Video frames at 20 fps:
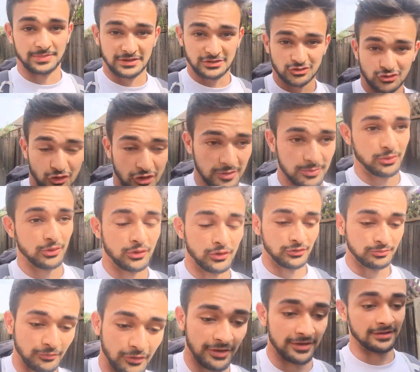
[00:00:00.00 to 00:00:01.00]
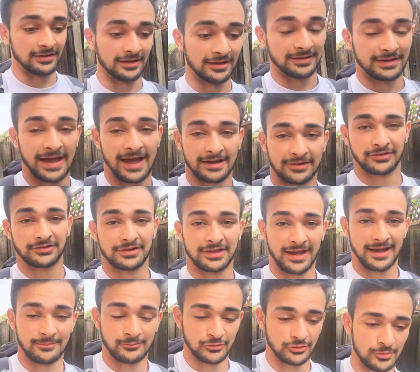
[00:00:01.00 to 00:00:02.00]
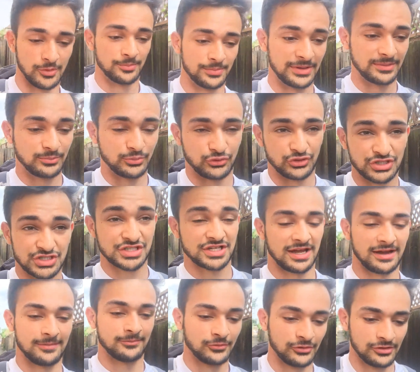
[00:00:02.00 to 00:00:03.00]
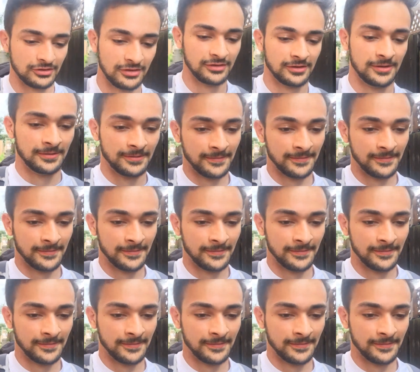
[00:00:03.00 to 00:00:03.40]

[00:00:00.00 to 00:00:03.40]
big tripod, my Canon camera, my big bridge camera.